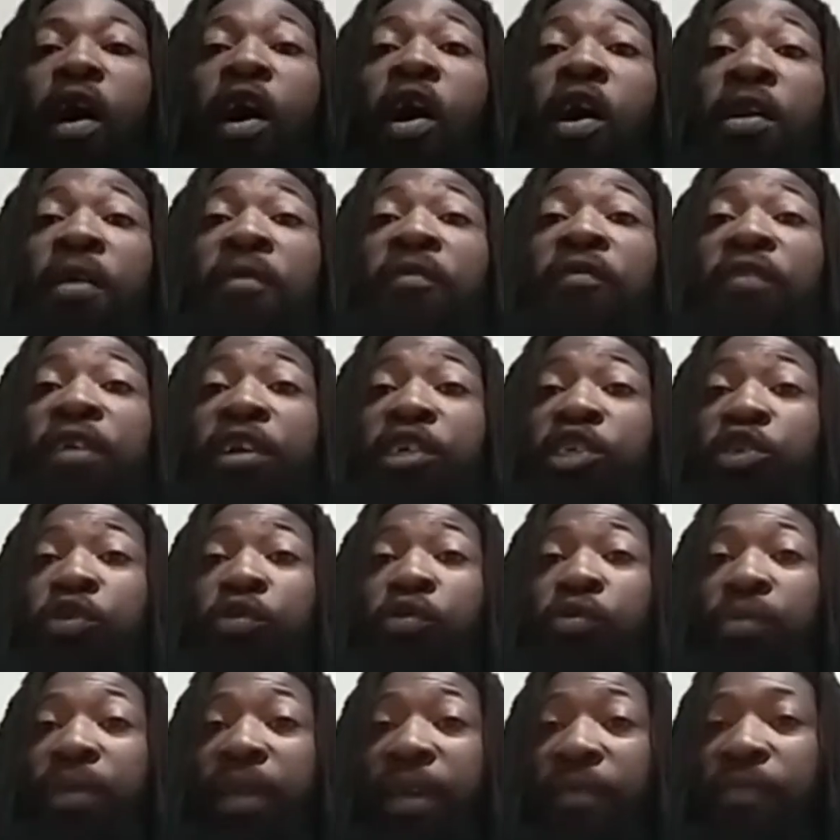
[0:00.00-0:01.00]

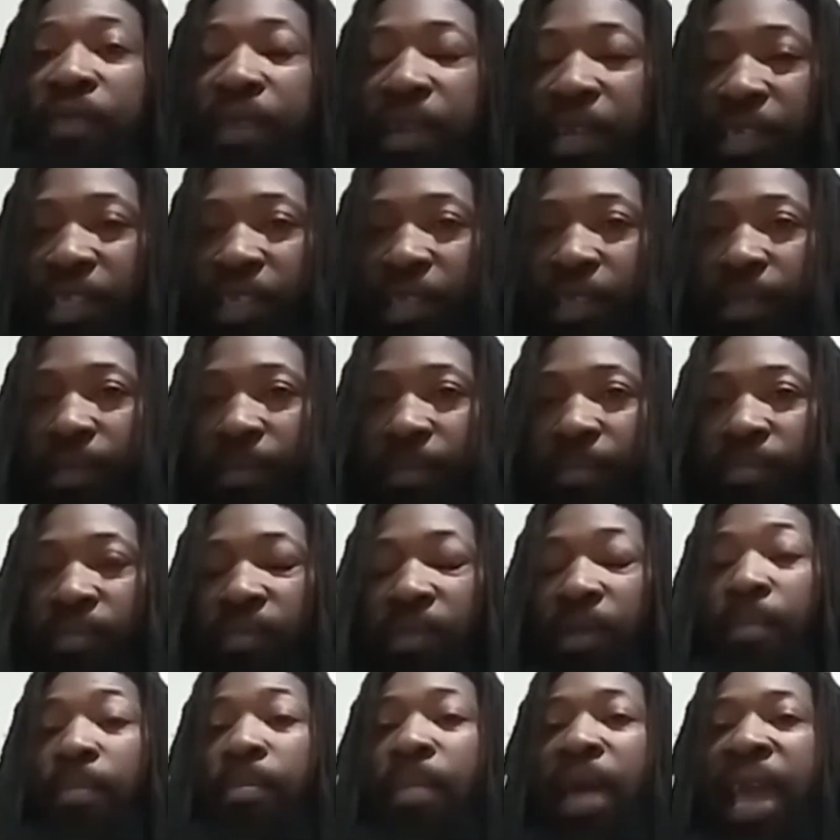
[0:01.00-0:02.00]
Artificial definition:
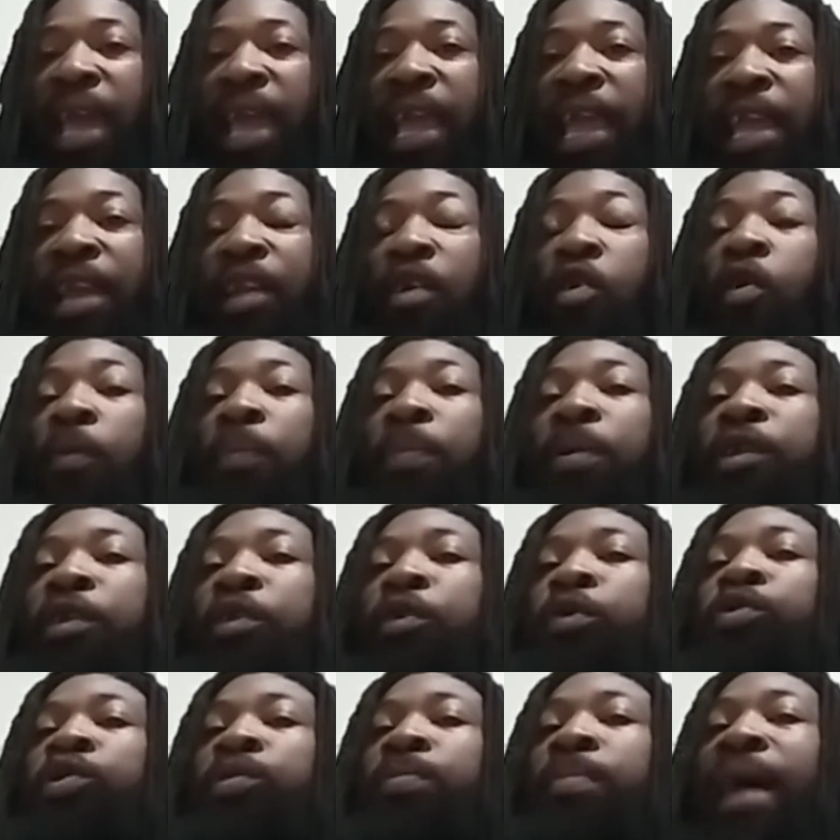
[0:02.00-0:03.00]
made or
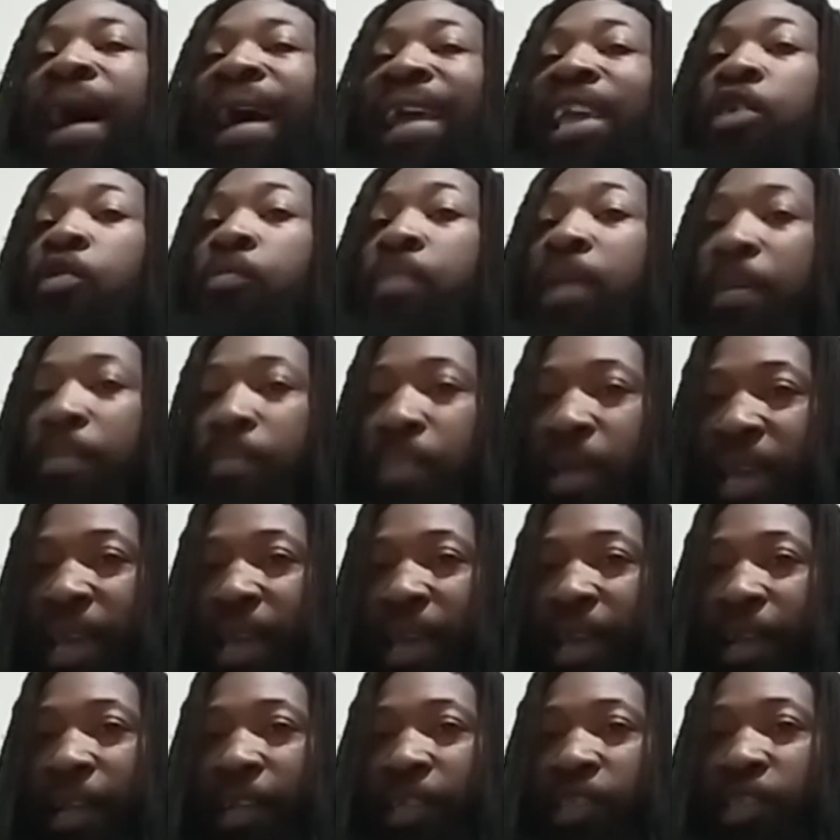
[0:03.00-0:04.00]
produced by human
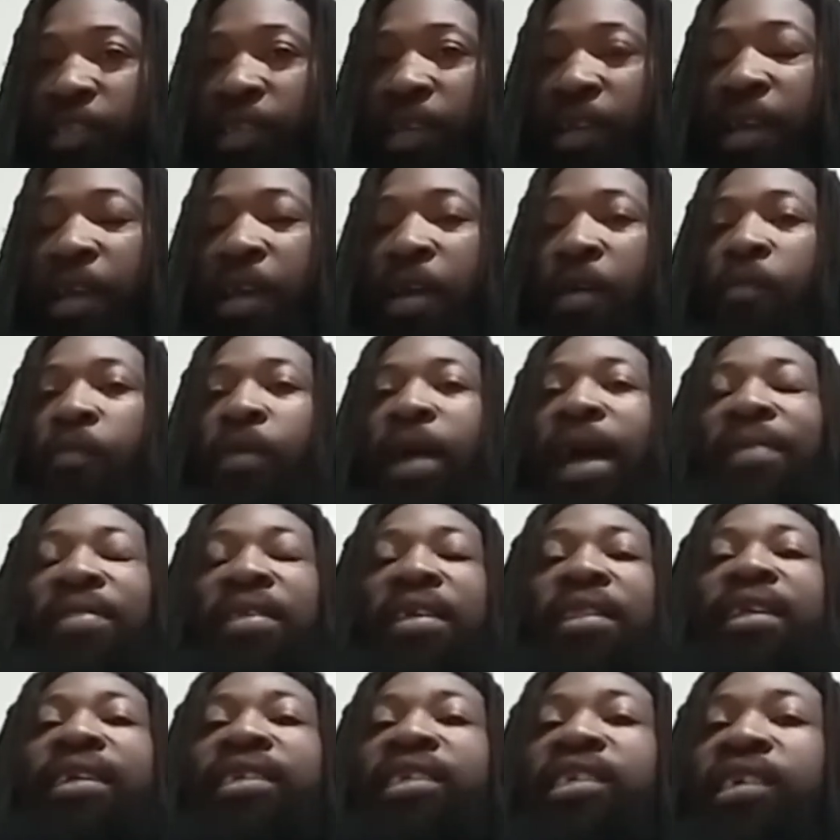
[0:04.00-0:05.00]
beings
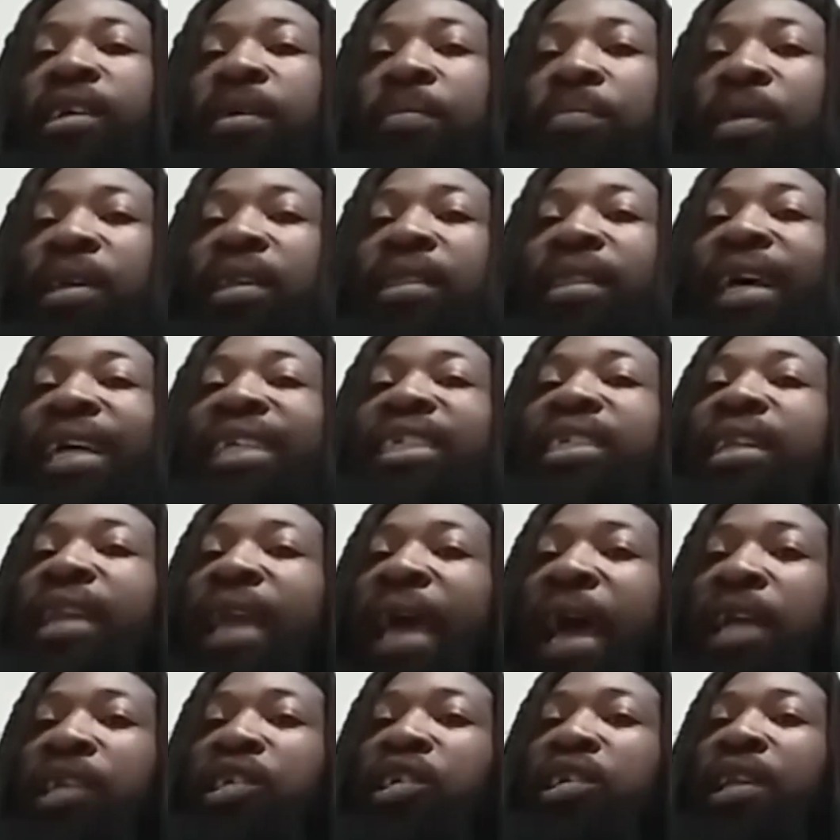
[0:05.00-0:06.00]
rather than something that's
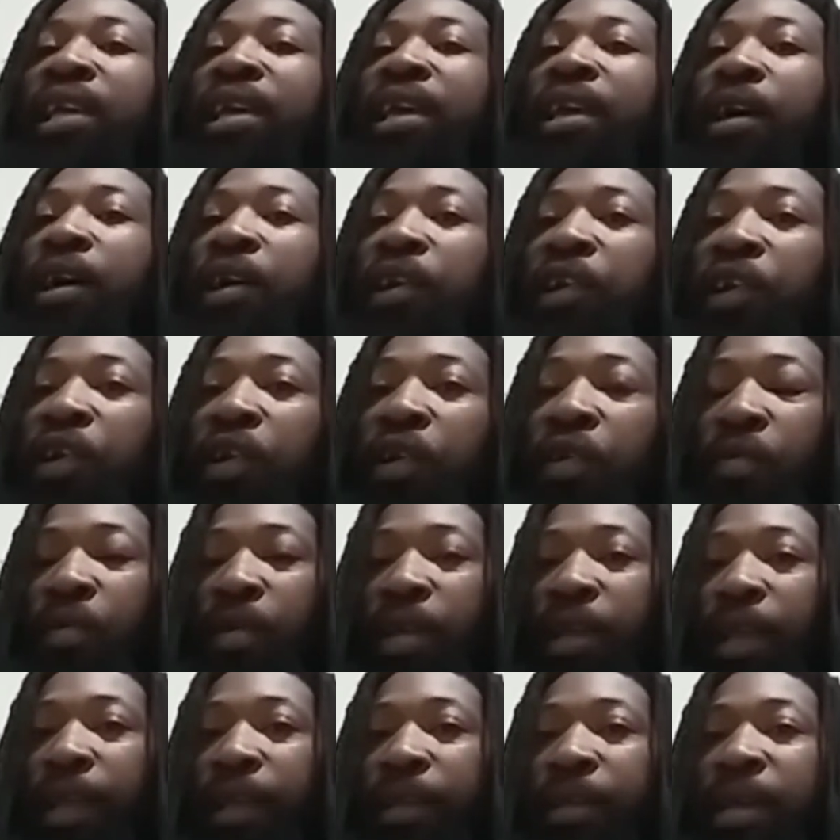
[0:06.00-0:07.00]
naturally
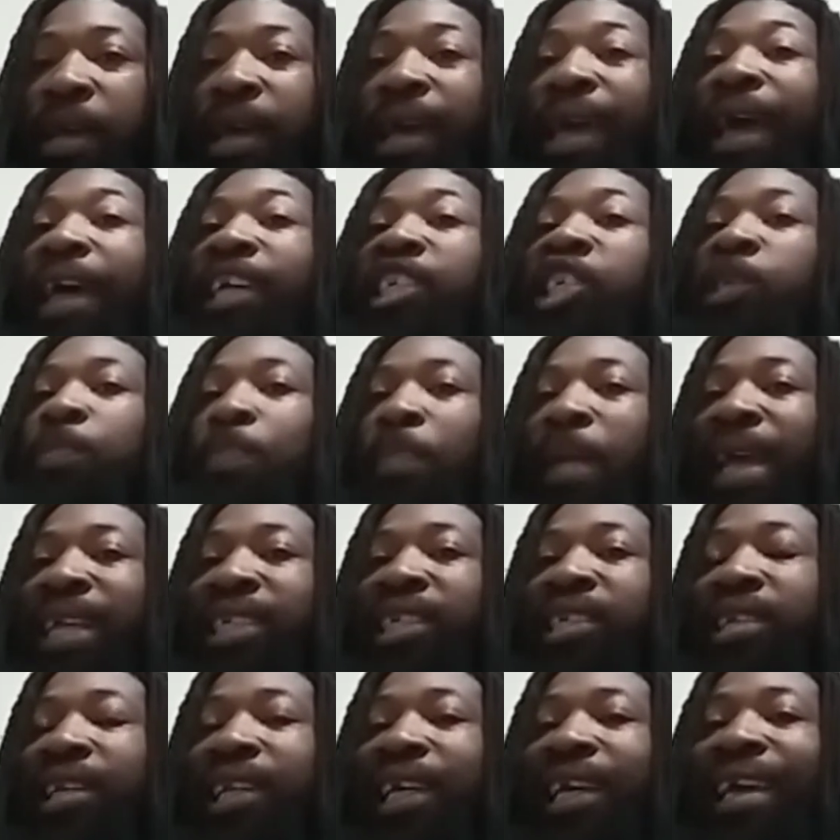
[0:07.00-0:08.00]
occurring,
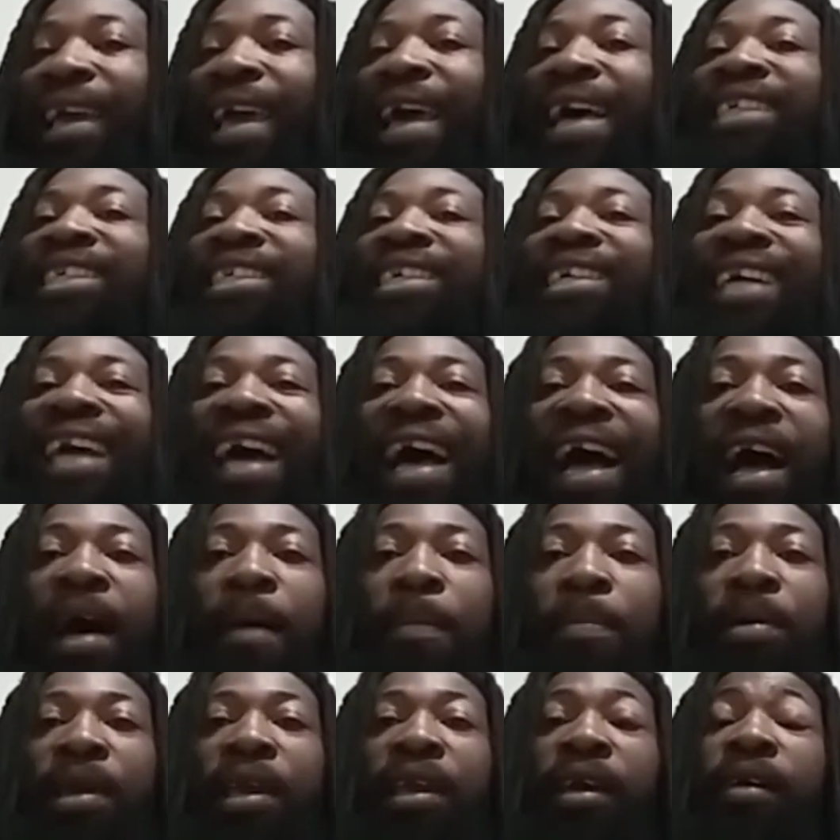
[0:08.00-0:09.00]
especially as a
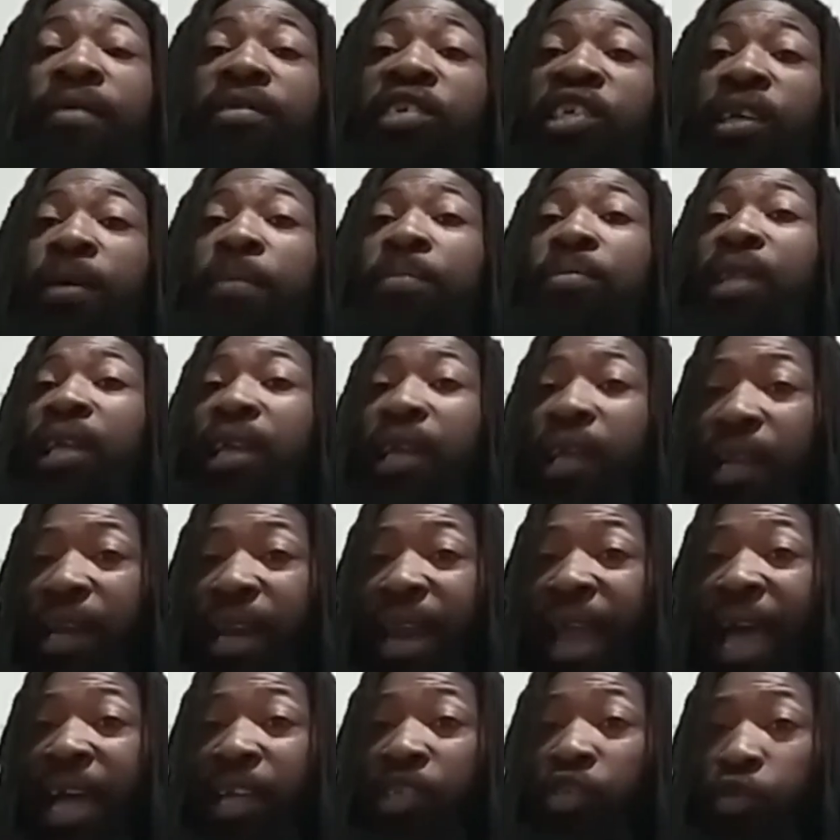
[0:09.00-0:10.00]
copy of something
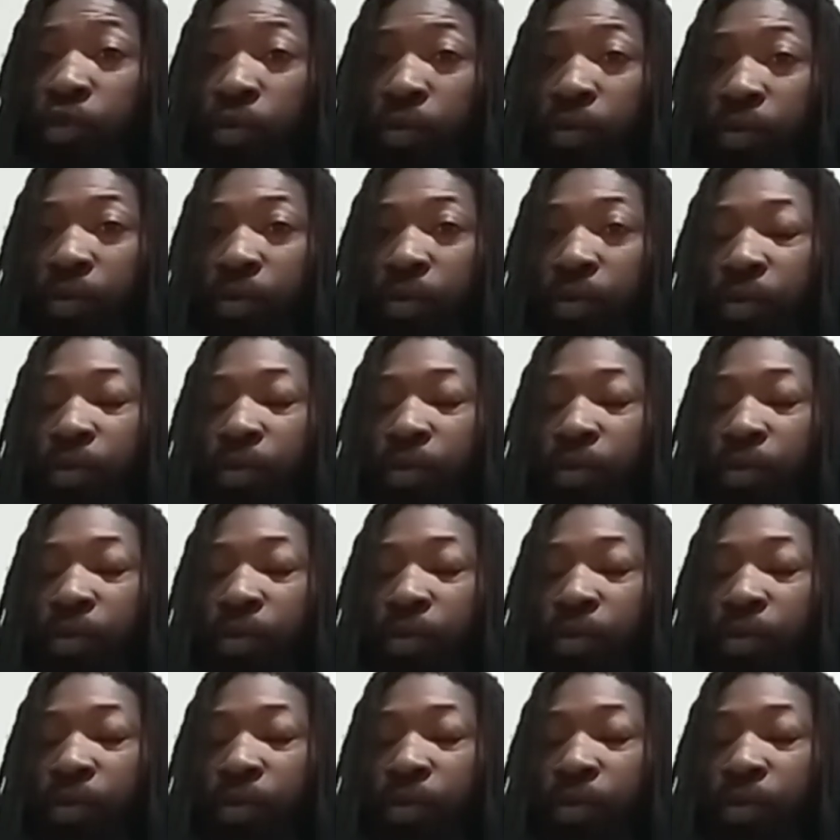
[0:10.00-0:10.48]
natural.